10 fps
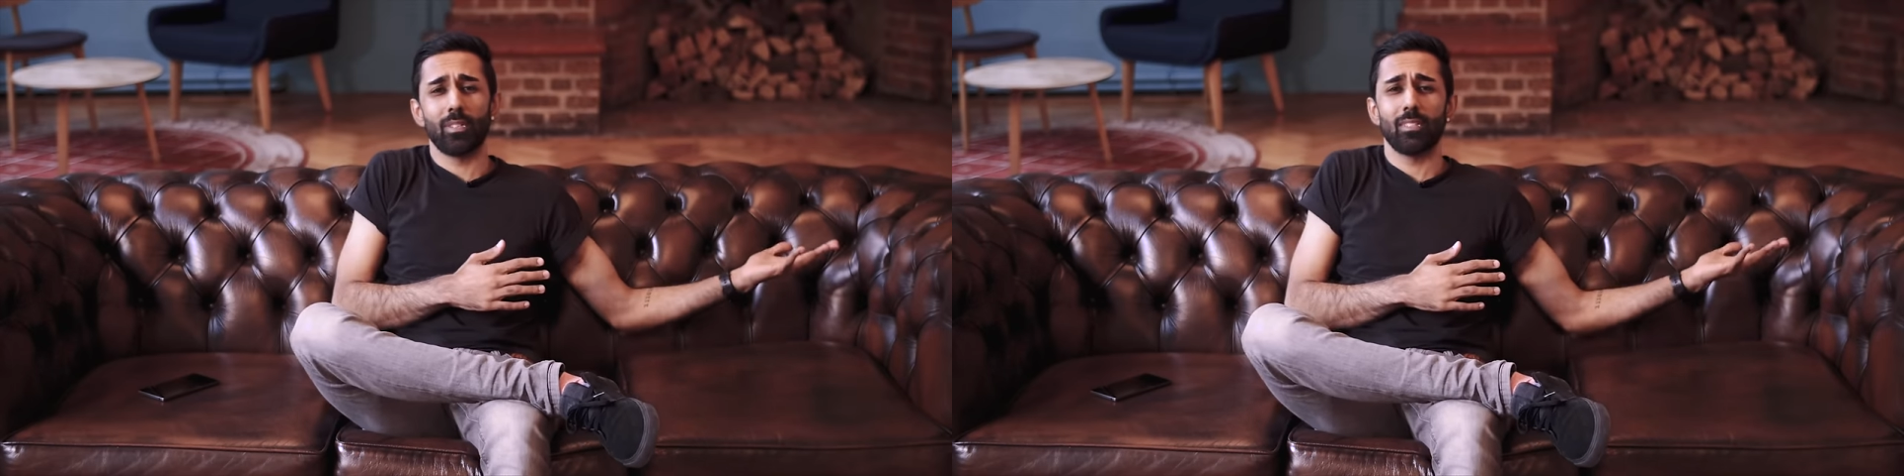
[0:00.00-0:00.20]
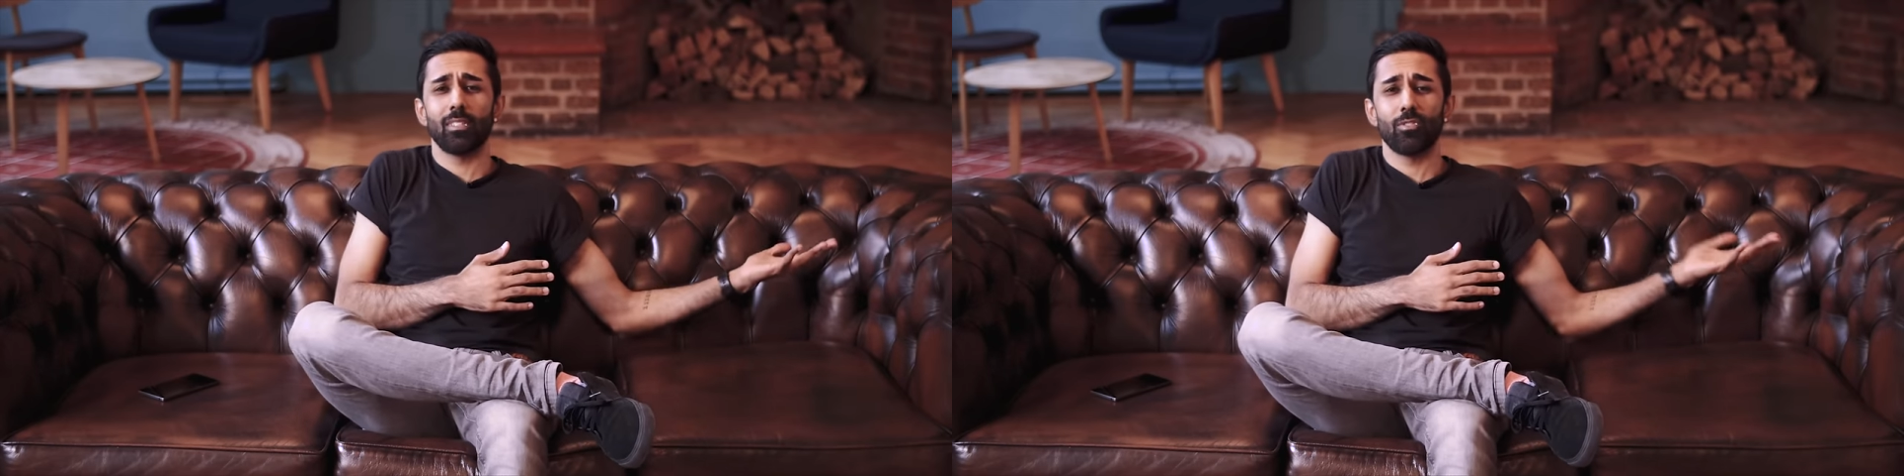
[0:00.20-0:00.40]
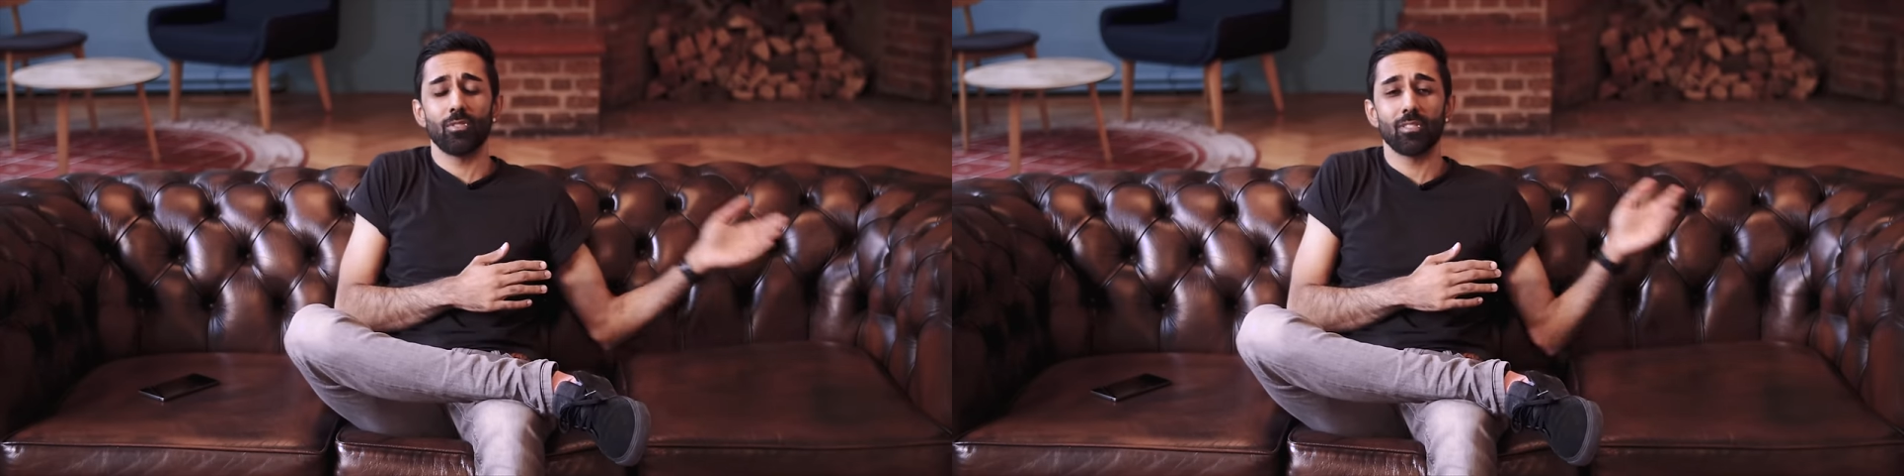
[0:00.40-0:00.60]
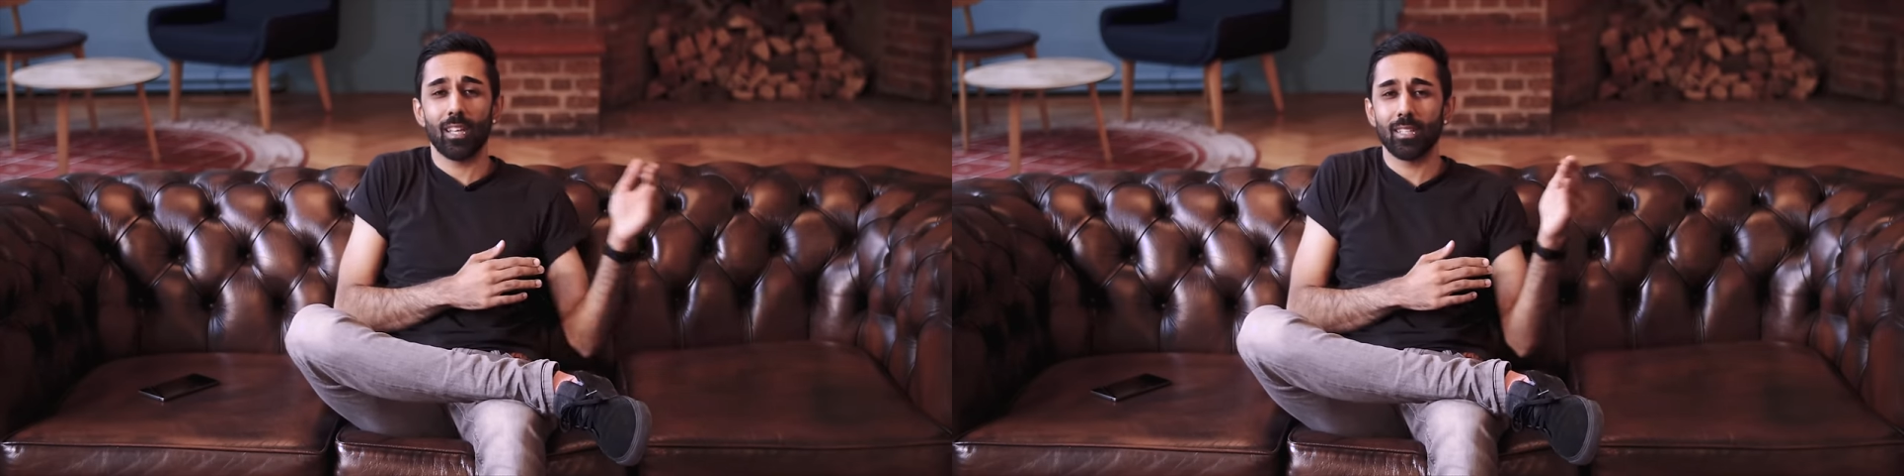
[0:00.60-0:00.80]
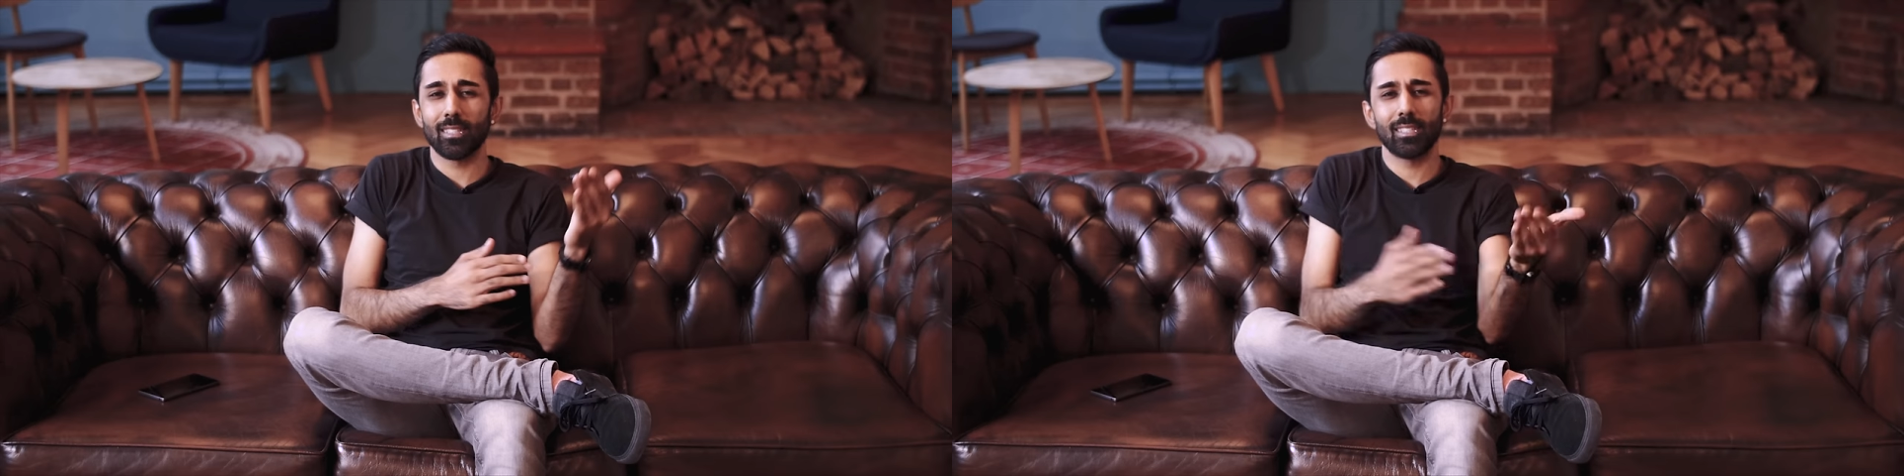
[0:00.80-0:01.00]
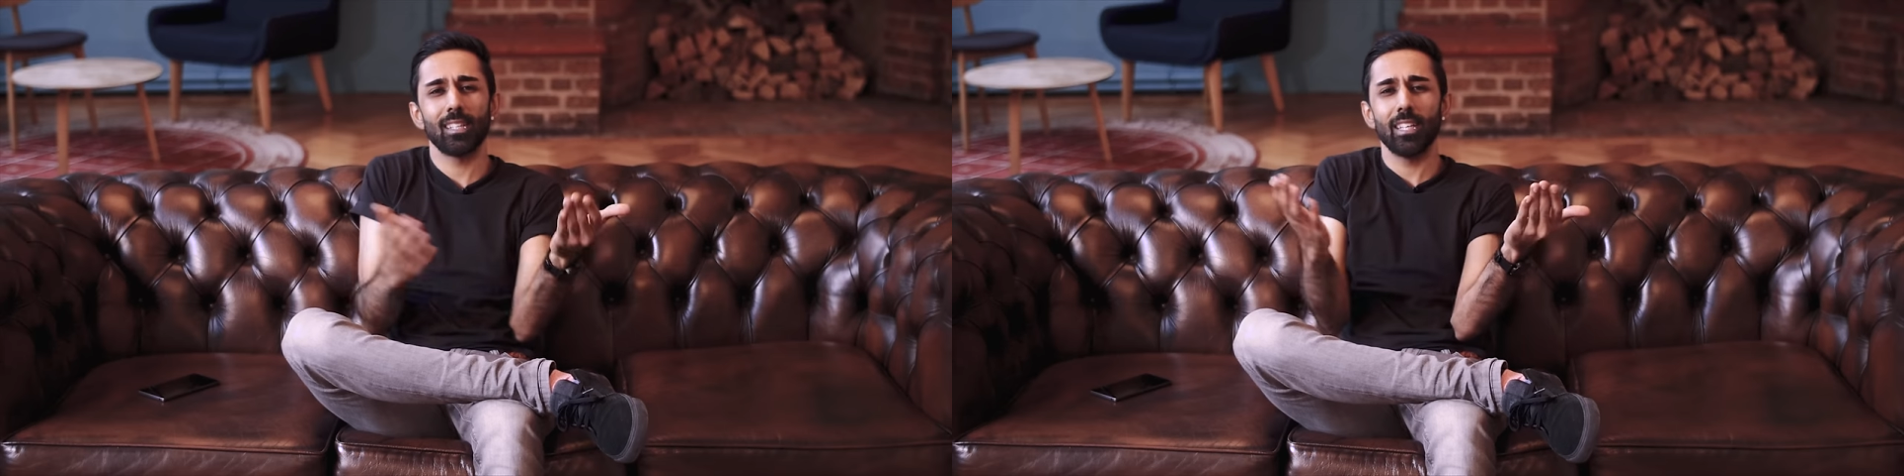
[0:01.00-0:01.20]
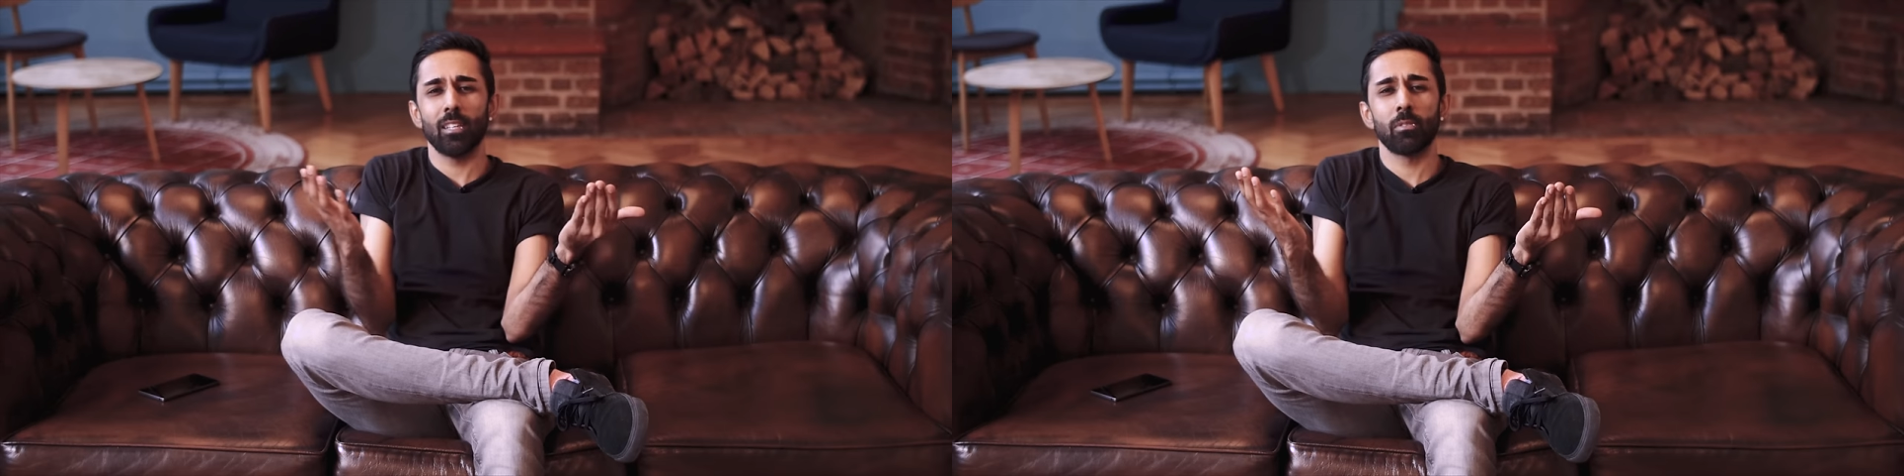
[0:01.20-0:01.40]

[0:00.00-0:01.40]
decisions and silly